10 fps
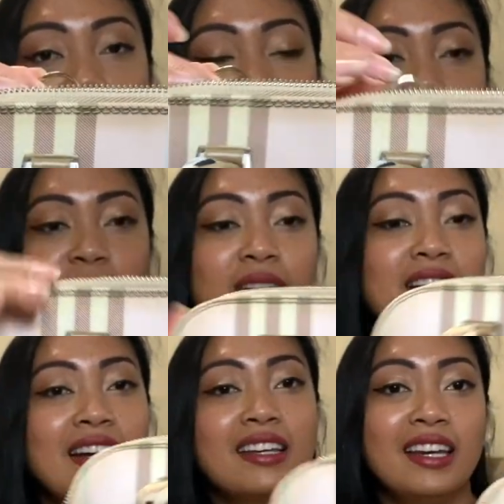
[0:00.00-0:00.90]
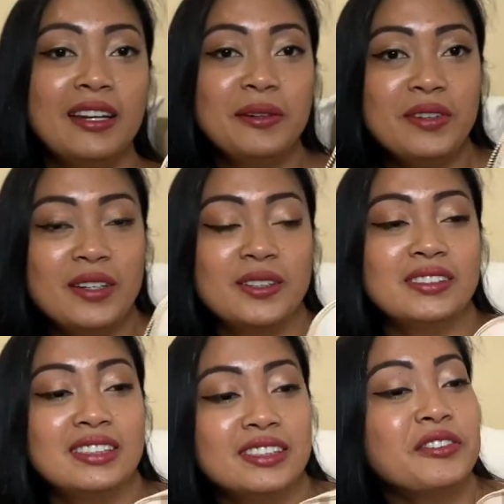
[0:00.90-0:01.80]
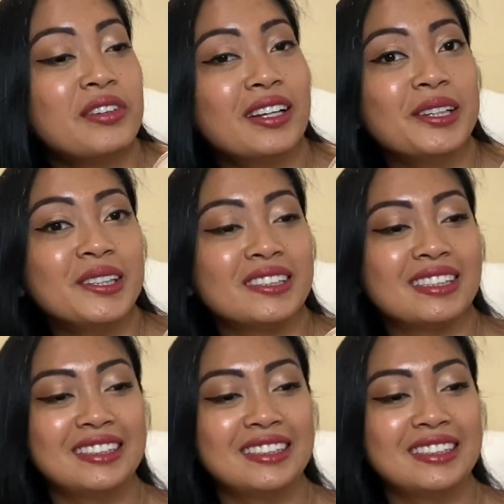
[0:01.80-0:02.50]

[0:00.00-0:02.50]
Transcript: So kind of, you know, different look.